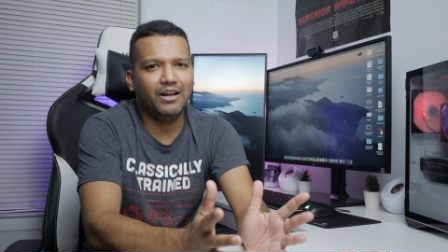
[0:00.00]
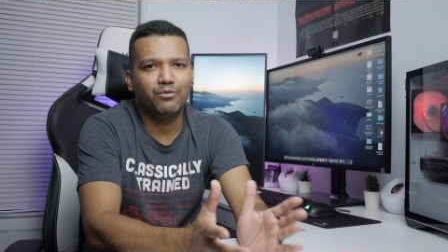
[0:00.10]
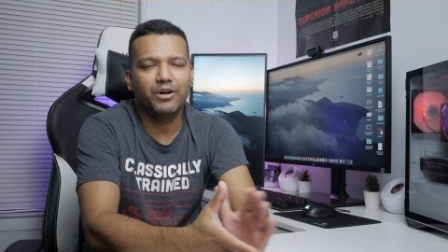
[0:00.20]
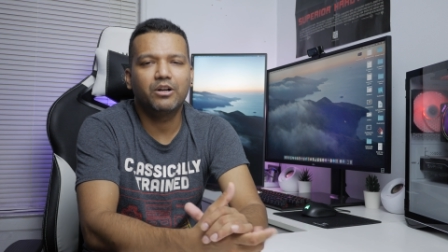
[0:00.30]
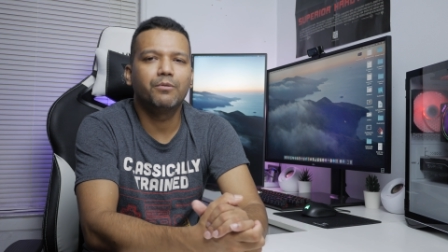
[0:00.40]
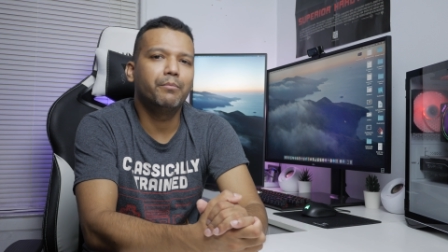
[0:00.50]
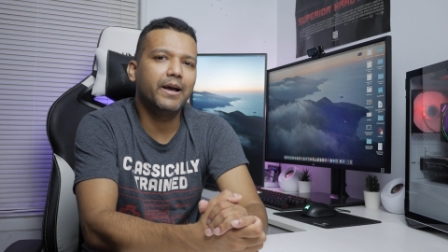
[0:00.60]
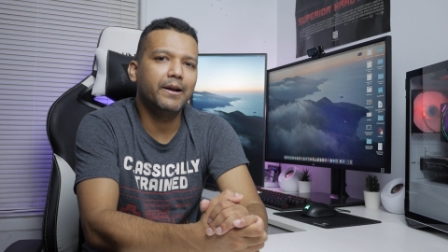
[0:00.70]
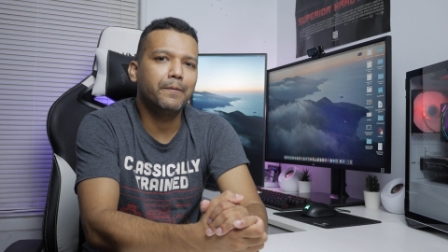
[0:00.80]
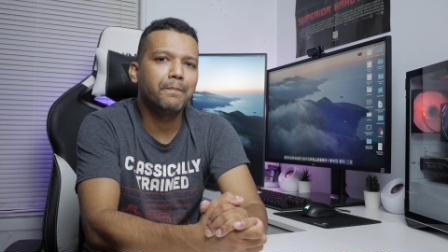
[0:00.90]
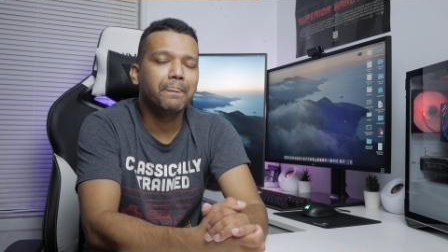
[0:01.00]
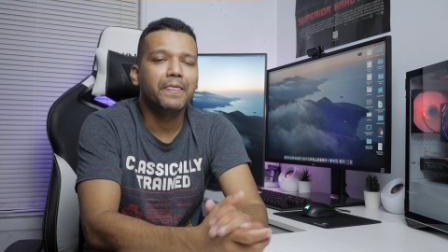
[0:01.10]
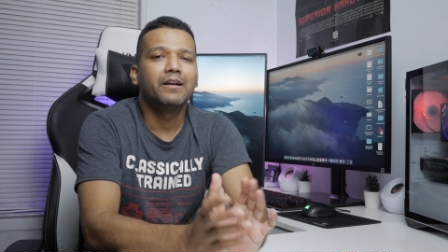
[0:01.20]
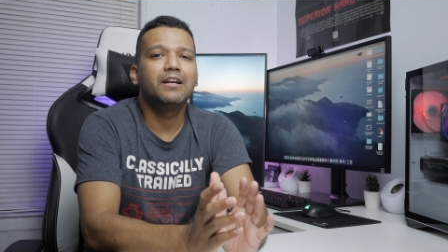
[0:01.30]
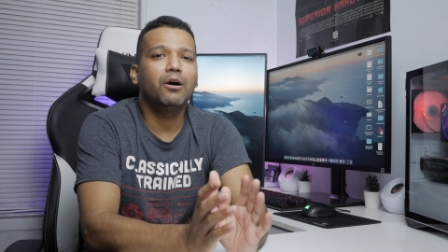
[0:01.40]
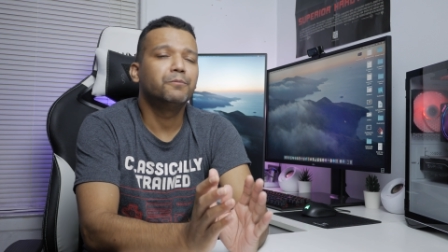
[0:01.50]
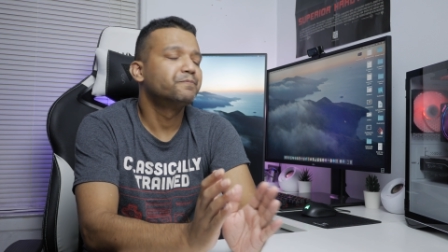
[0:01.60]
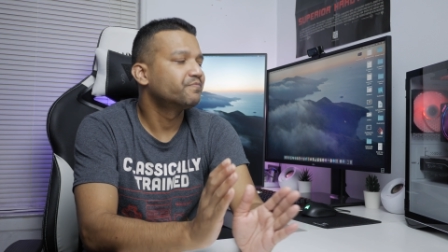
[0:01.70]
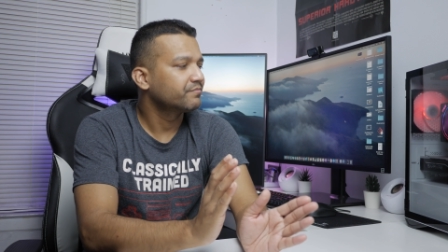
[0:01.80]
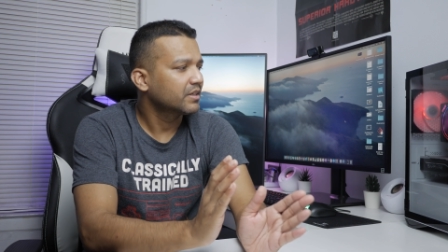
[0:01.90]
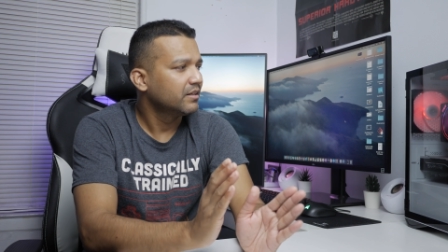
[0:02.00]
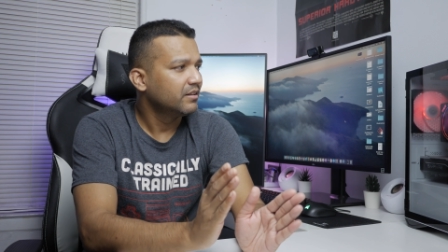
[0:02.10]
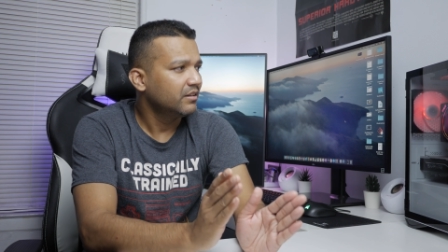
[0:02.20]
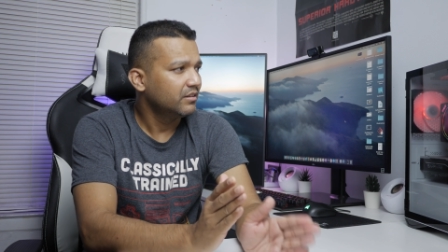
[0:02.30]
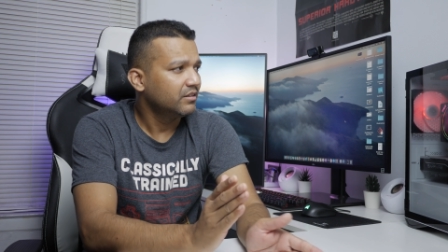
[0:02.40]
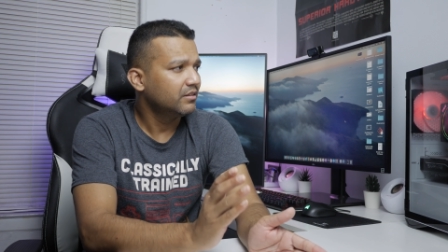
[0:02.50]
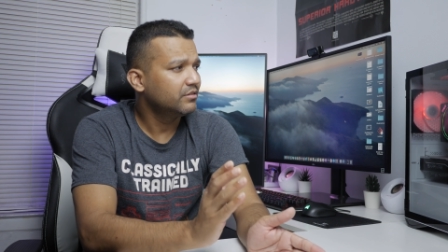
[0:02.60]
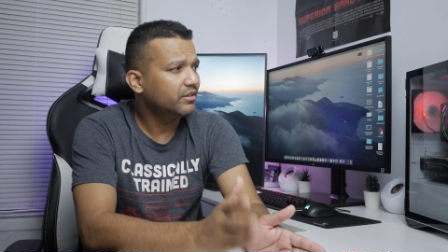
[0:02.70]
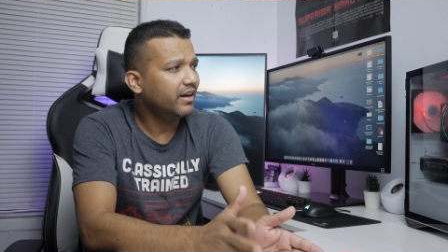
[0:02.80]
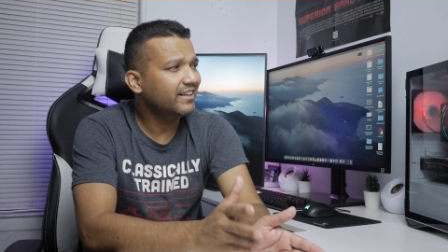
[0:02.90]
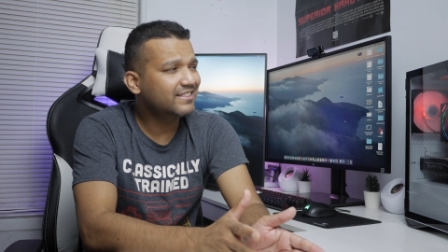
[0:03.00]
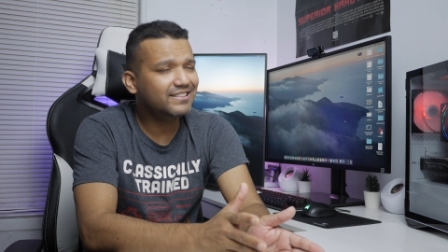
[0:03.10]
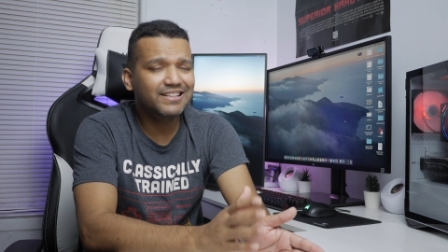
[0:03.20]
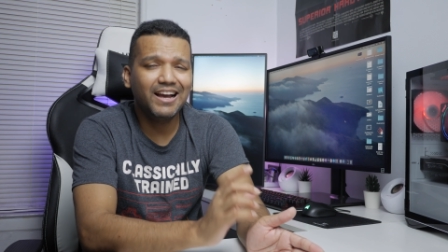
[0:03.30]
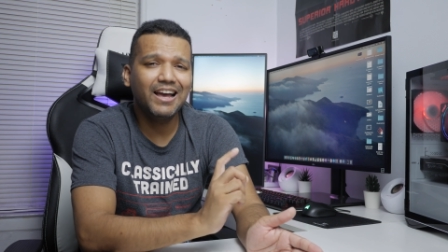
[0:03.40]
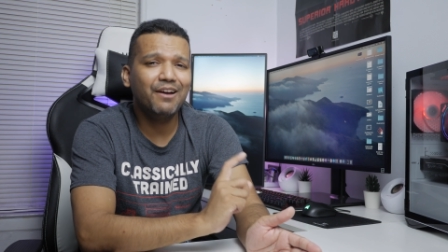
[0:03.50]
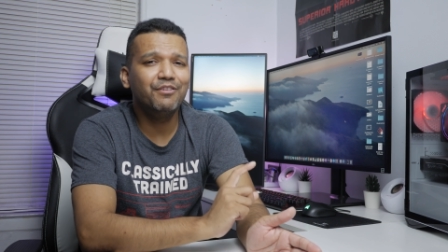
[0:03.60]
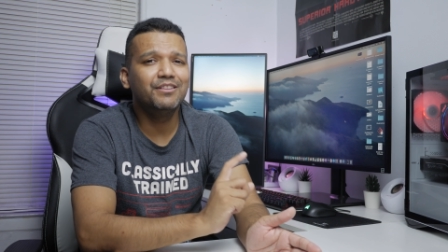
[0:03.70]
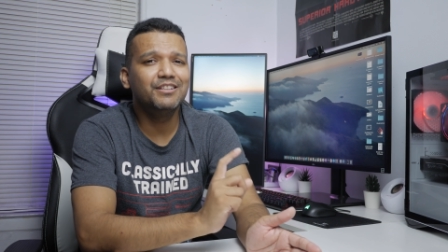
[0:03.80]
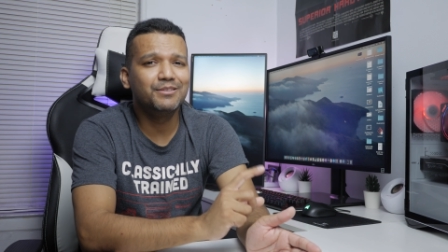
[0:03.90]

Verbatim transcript: don't recommend. Now, the SSD I have in this